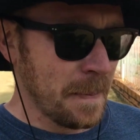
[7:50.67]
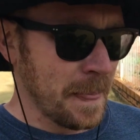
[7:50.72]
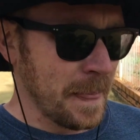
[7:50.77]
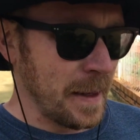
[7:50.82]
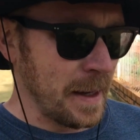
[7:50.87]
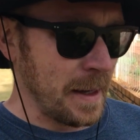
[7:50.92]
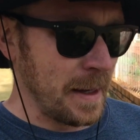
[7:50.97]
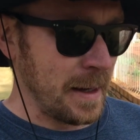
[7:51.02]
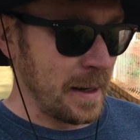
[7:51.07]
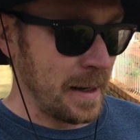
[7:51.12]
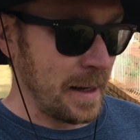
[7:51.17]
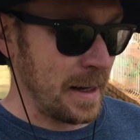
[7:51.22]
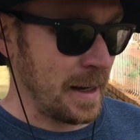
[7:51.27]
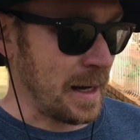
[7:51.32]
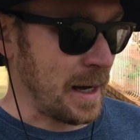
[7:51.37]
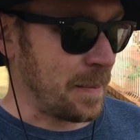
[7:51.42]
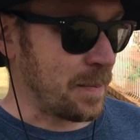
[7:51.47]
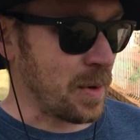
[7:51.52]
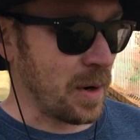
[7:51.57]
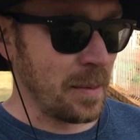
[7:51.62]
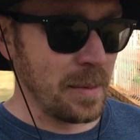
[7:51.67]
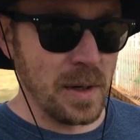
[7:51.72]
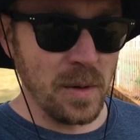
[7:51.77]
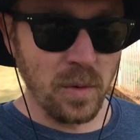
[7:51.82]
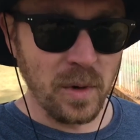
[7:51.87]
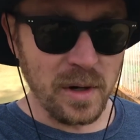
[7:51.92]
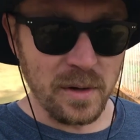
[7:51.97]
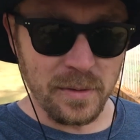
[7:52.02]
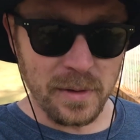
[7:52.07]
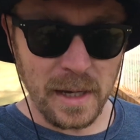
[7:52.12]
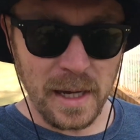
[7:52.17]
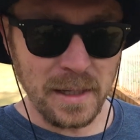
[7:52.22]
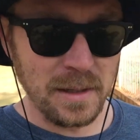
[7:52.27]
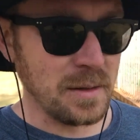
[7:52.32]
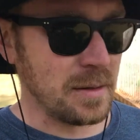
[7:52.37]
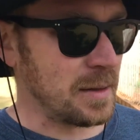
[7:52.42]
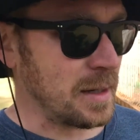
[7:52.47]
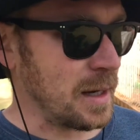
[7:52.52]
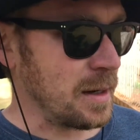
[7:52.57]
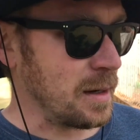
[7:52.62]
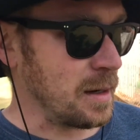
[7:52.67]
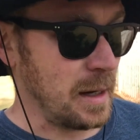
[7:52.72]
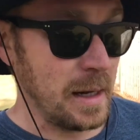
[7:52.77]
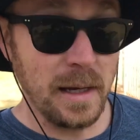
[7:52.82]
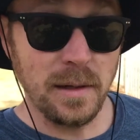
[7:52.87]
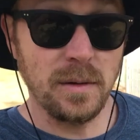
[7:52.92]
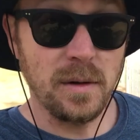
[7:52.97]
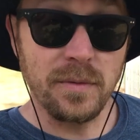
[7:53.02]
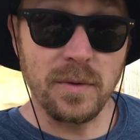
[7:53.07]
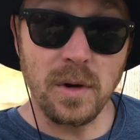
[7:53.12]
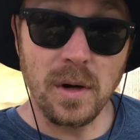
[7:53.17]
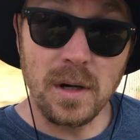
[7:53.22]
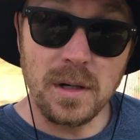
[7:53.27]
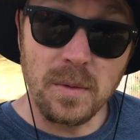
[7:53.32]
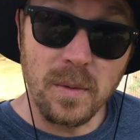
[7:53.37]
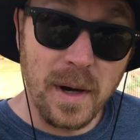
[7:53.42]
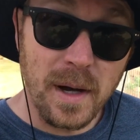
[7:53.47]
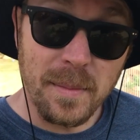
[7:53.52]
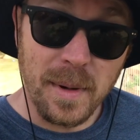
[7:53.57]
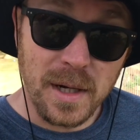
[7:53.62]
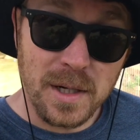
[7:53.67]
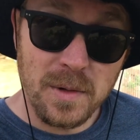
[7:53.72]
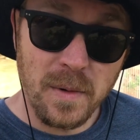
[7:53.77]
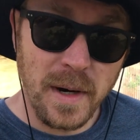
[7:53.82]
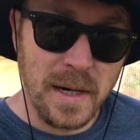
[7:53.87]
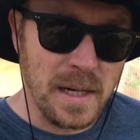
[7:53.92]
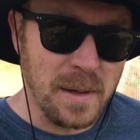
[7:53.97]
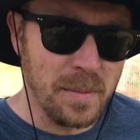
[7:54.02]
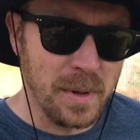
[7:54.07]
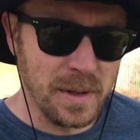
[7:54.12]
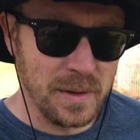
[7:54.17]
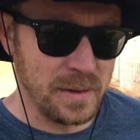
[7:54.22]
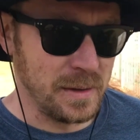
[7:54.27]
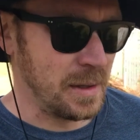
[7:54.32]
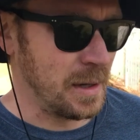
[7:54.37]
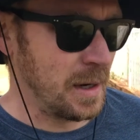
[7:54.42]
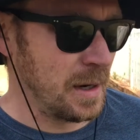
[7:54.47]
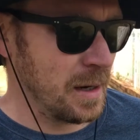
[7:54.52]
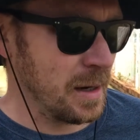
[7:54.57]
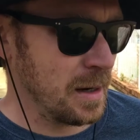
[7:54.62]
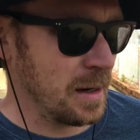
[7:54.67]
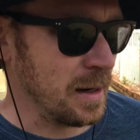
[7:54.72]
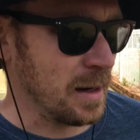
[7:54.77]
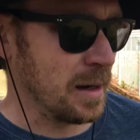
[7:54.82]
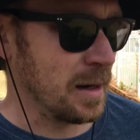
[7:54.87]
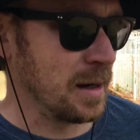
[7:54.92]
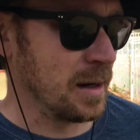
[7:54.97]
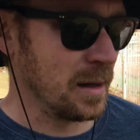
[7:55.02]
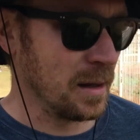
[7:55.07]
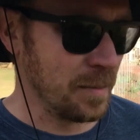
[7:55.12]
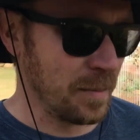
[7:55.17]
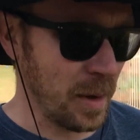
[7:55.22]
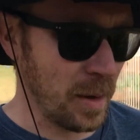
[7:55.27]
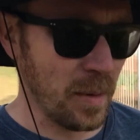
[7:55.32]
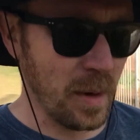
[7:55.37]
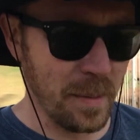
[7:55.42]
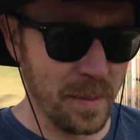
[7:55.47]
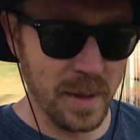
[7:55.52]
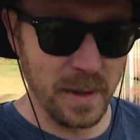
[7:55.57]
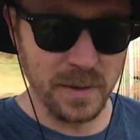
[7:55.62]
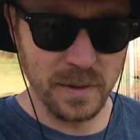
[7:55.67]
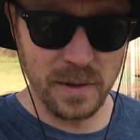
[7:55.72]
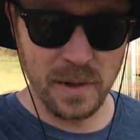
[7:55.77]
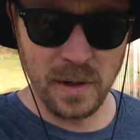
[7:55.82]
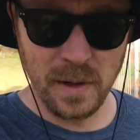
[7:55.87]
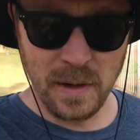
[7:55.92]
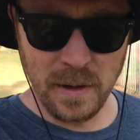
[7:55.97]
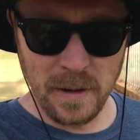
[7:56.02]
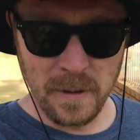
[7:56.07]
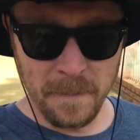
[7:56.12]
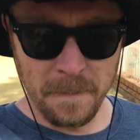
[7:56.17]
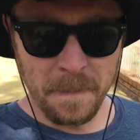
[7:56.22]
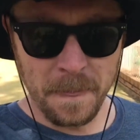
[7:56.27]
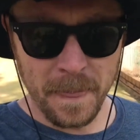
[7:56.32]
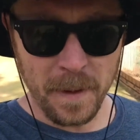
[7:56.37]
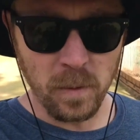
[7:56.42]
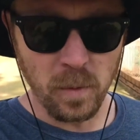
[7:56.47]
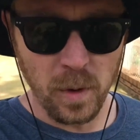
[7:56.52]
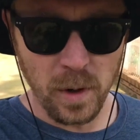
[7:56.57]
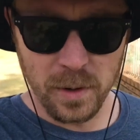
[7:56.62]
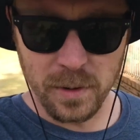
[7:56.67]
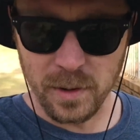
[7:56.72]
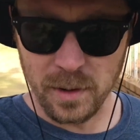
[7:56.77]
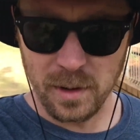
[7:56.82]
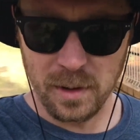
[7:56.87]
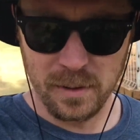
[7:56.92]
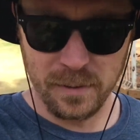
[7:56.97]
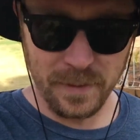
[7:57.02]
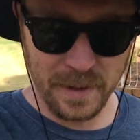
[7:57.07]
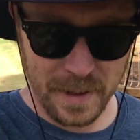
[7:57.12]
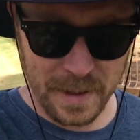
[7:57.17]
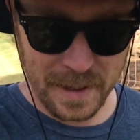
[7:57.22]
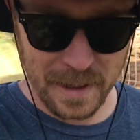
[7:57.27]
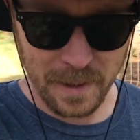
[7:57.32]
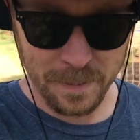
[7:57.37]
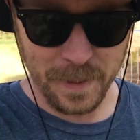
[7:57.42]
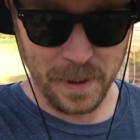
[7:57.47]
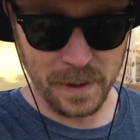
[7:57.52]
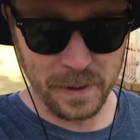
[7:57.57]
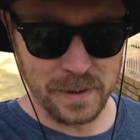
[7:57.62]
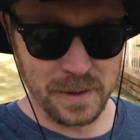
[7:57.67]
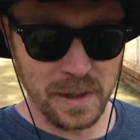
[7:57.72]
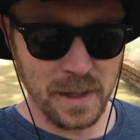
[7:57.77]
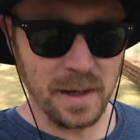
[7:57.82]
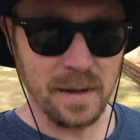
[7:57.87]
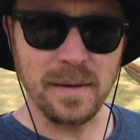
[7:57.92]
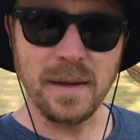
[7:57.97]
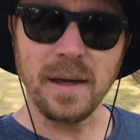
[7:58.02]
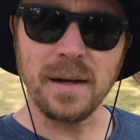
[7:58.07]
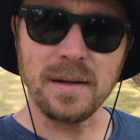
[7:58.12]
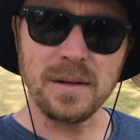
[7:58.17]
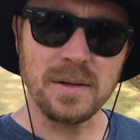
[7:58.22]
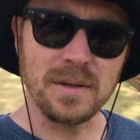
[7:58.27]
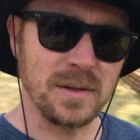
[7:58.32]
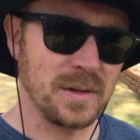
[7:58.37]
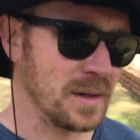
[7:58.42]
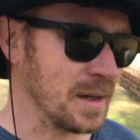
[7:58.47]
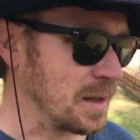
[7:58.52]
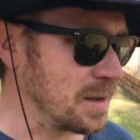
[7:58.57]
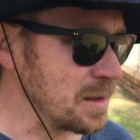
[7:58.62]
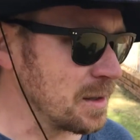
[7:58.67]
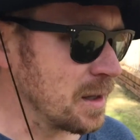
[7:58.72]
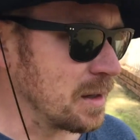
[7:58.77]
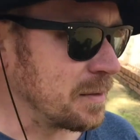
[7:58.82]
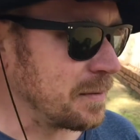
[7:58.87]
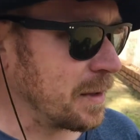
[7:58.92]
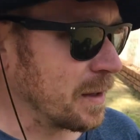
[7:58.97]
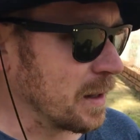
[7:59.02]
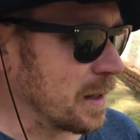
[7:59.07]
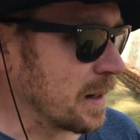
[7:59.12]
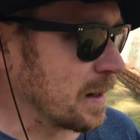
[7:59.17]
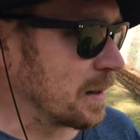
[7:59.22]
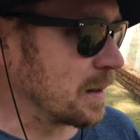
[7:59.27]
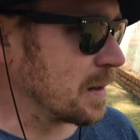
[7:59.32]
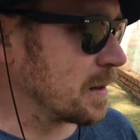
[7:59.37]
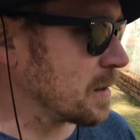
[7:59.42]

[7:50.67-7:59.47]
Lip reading: I probably would have had to have carted away about 20 bins, the mower bins worth of clippings, and that is, I just didn't feel like it.